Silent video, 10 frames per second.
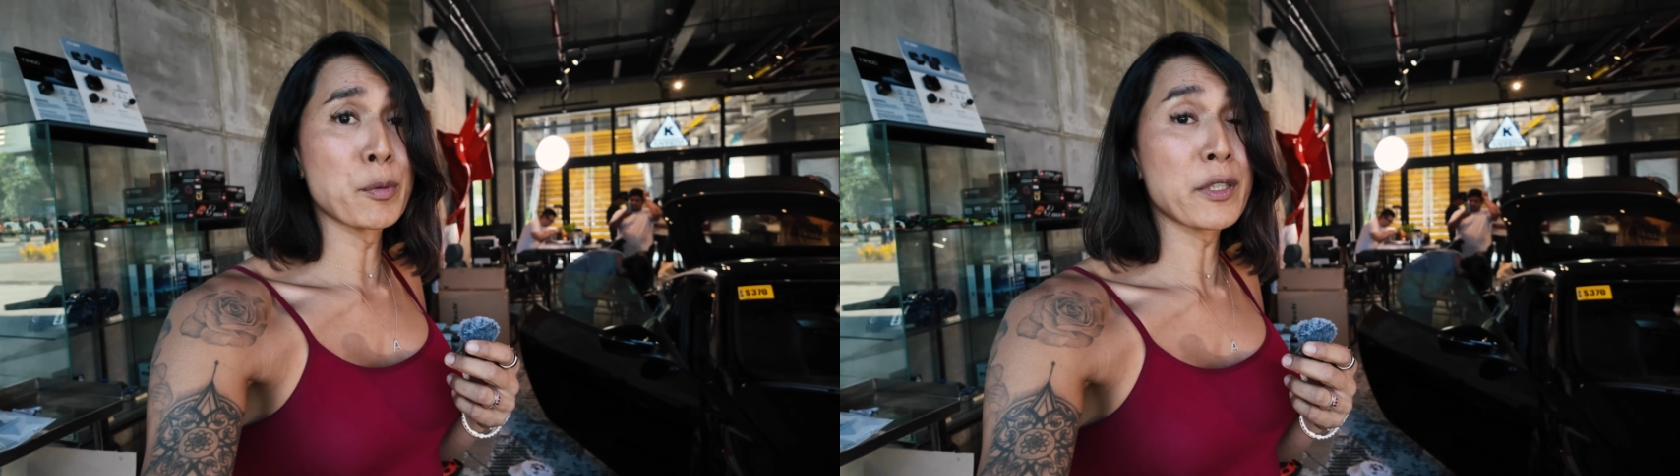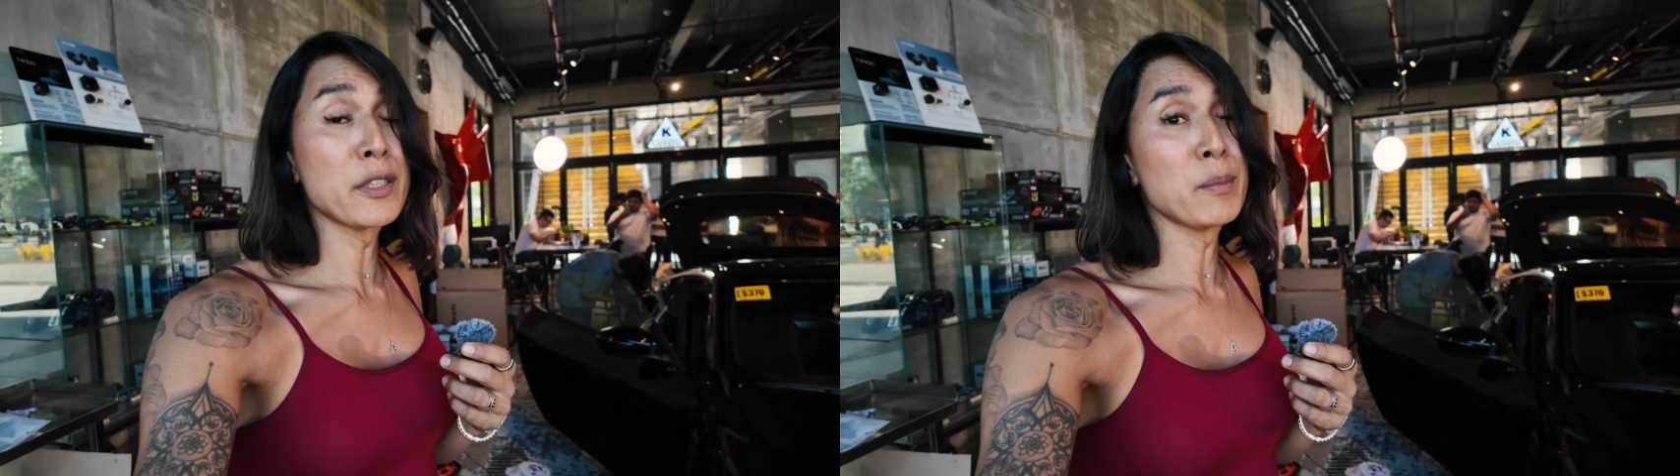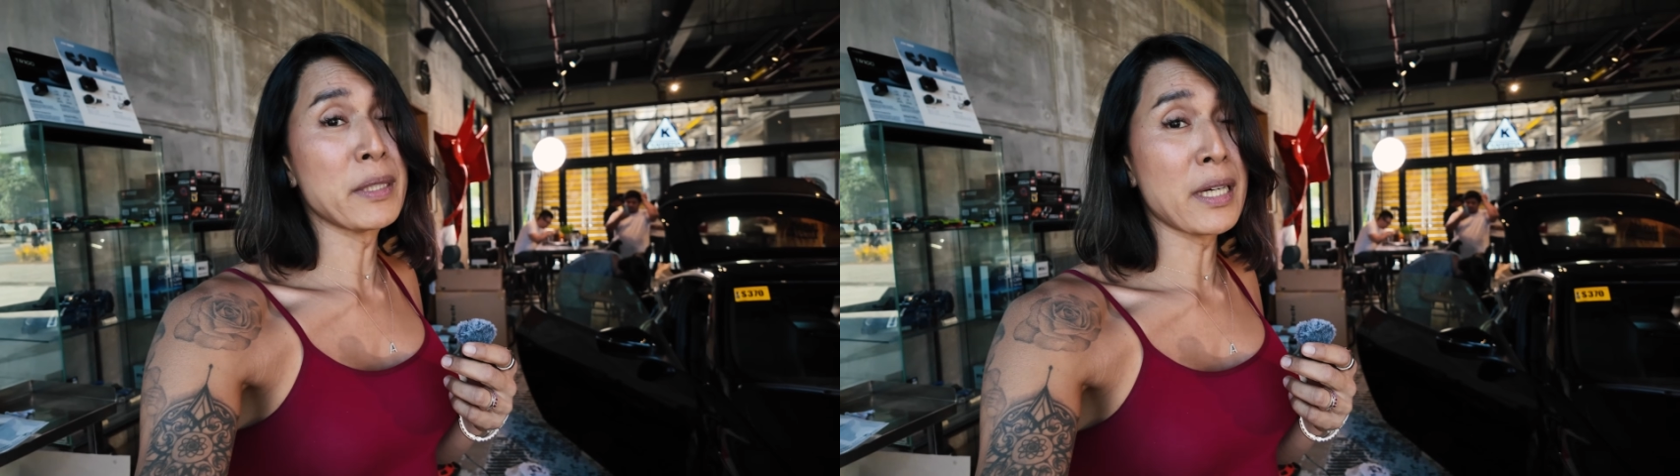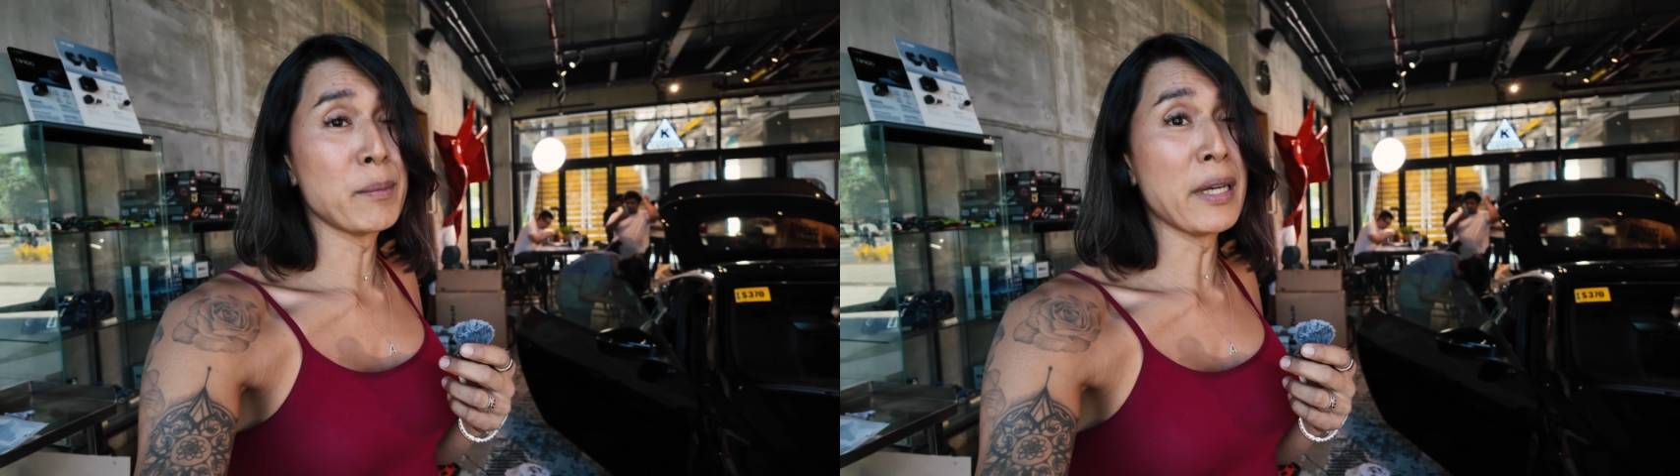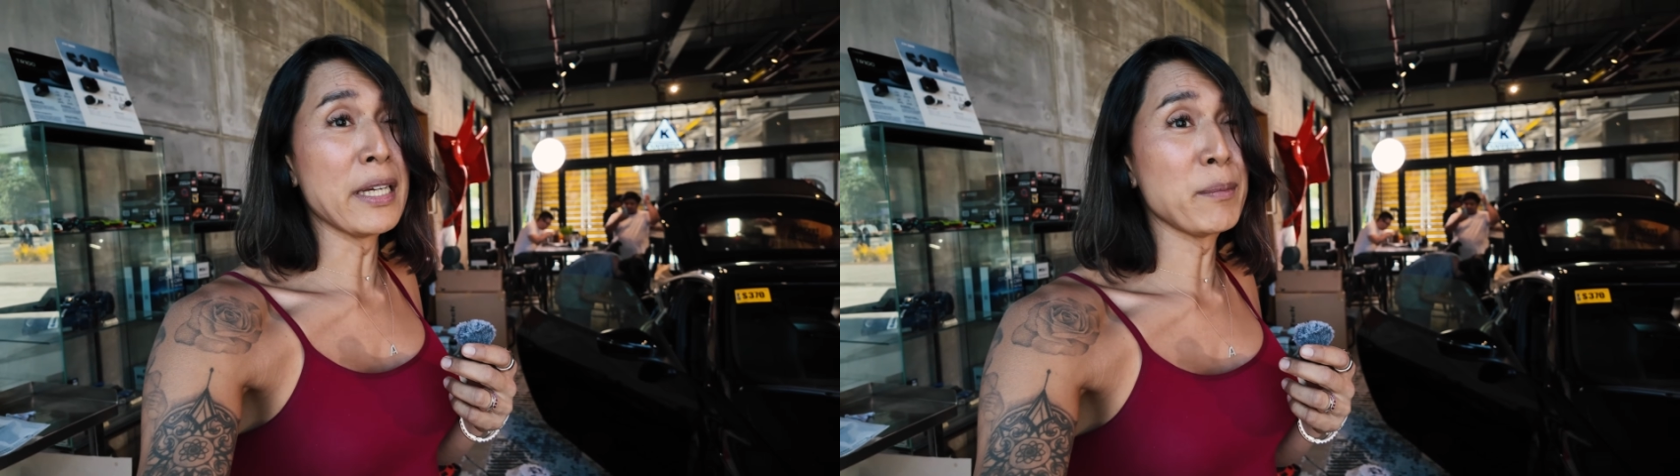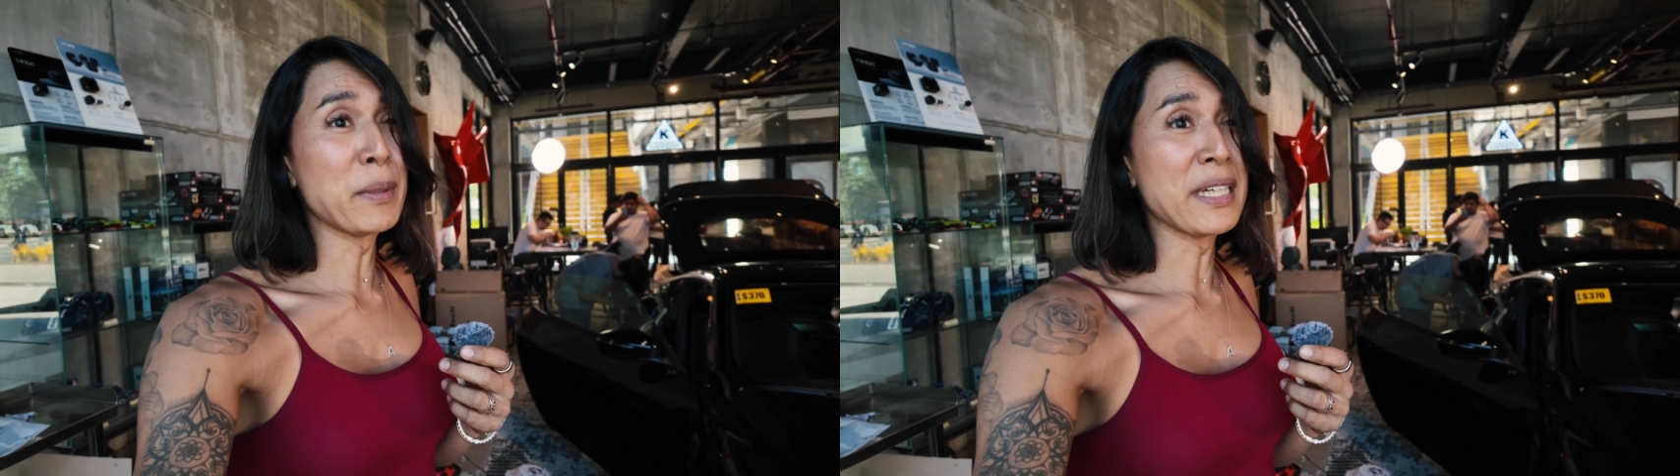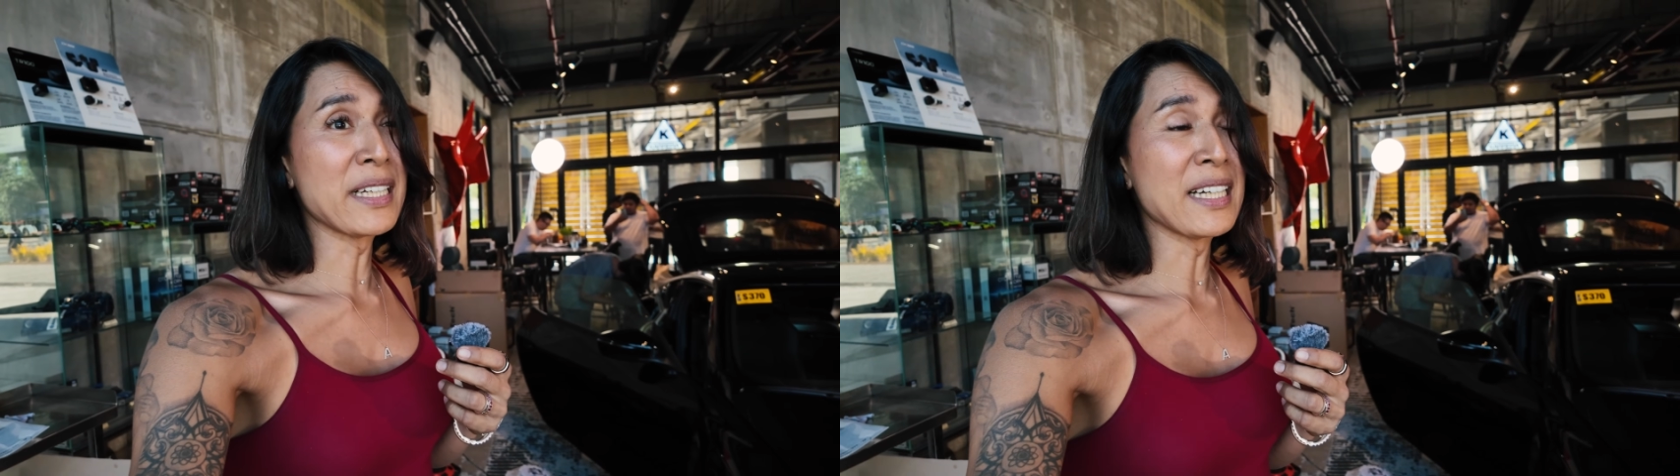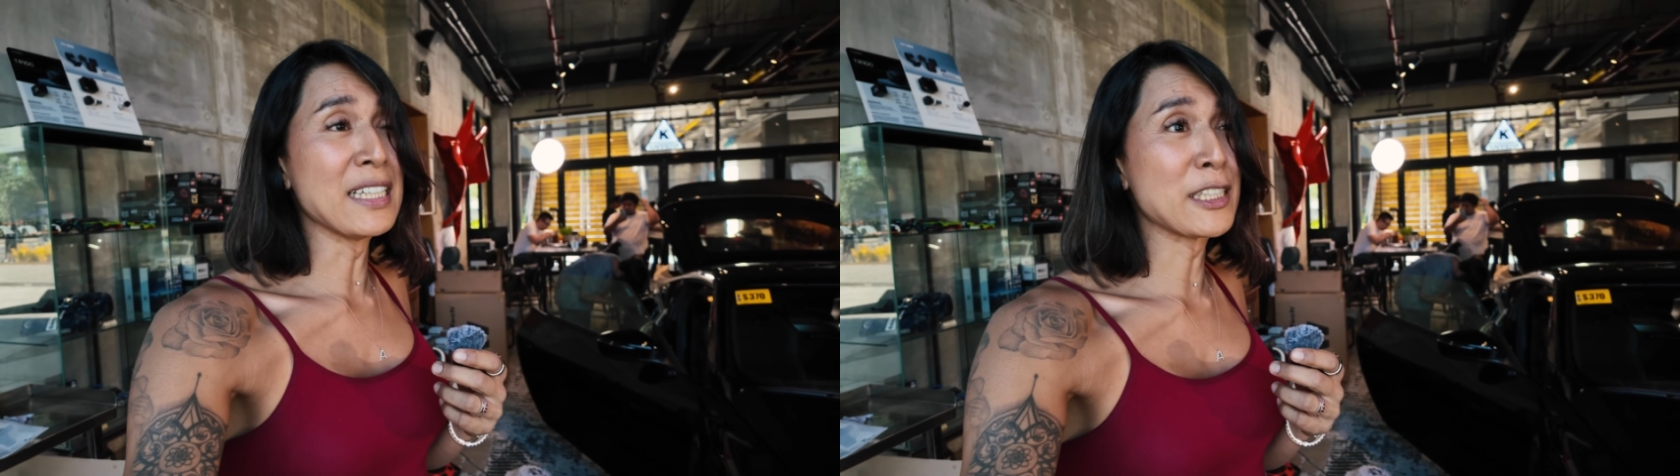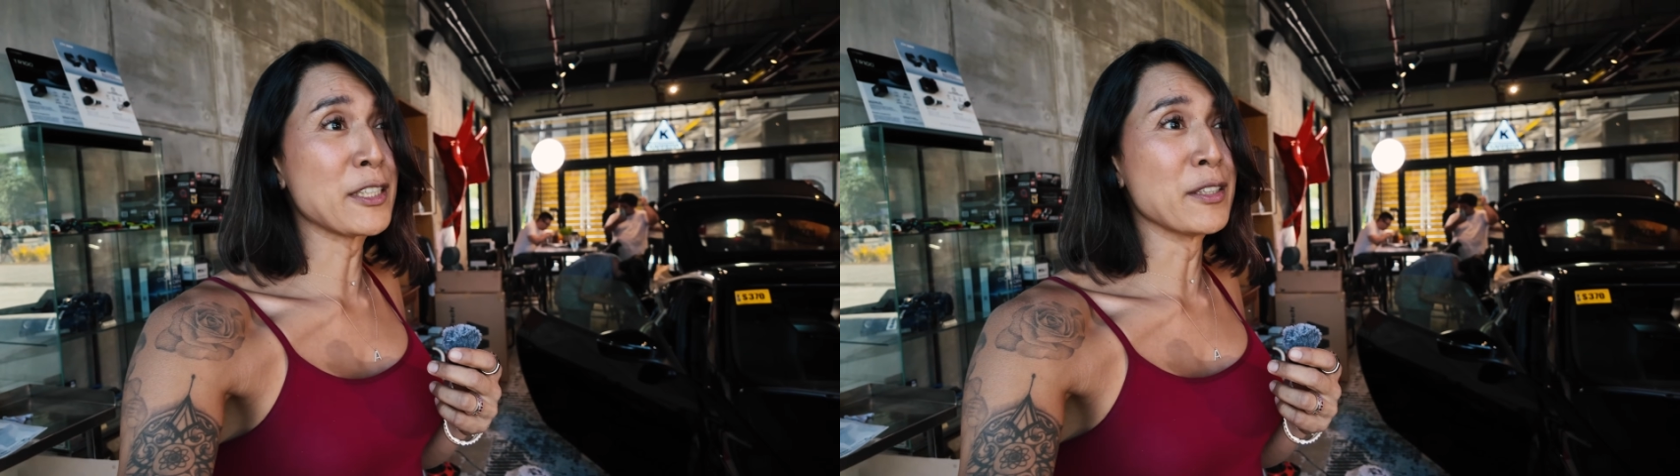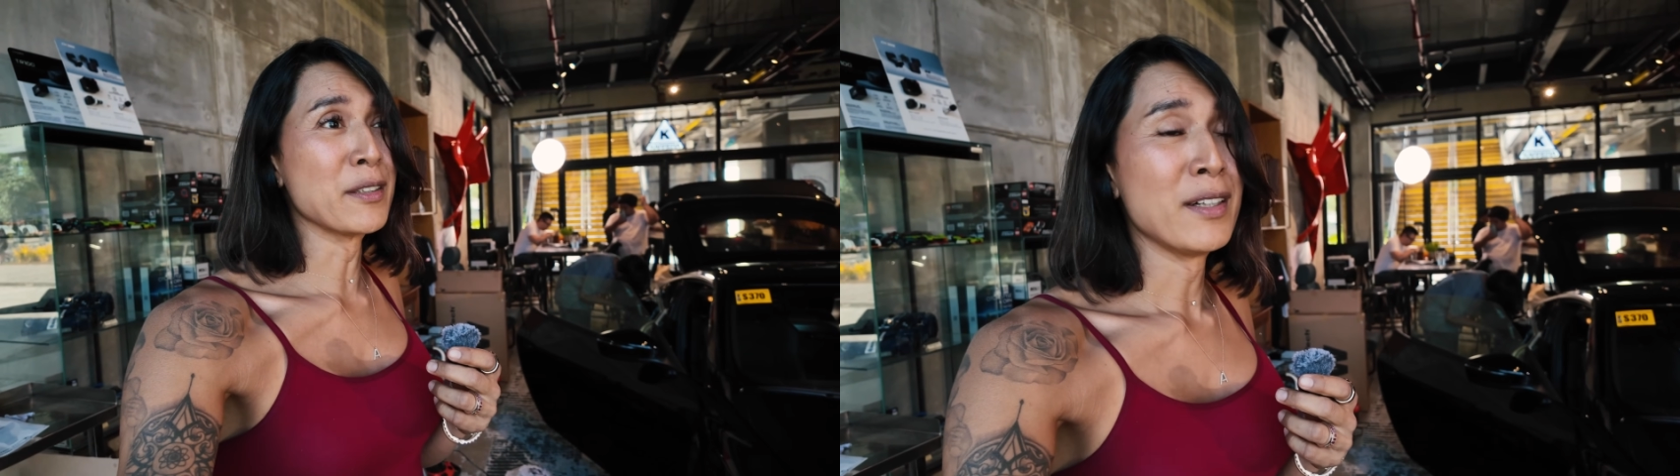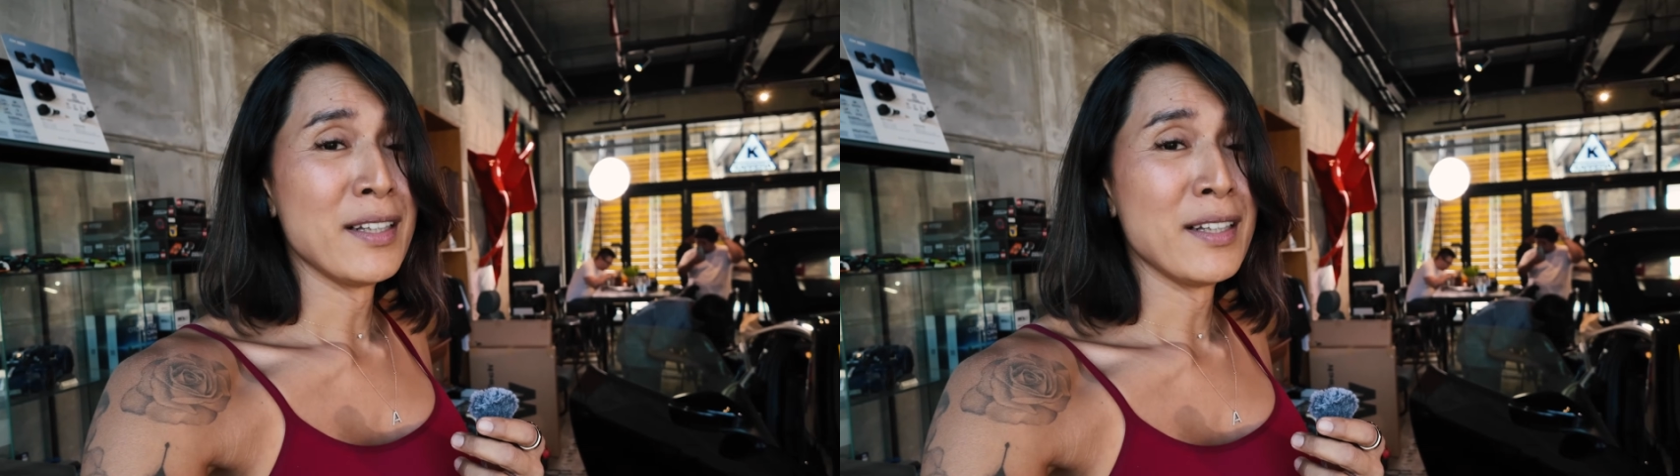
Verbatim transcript: were going to become a big issue.